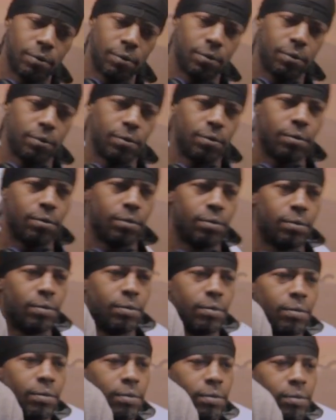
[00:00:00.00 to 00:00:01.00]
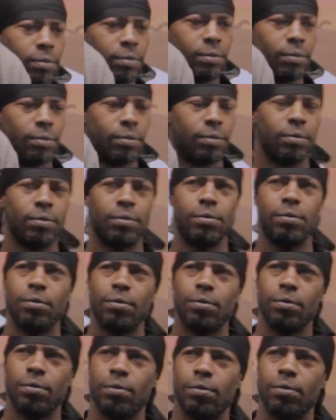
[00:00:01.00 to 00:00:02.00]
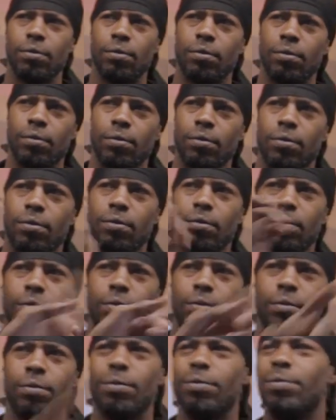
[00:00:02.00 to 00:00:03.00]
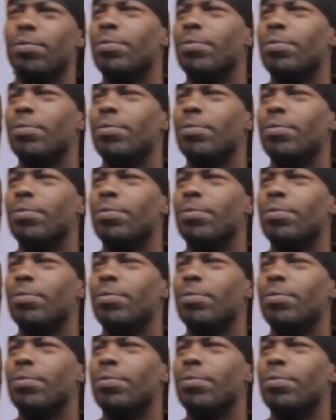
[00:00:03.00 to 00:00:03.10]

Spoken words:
(silent)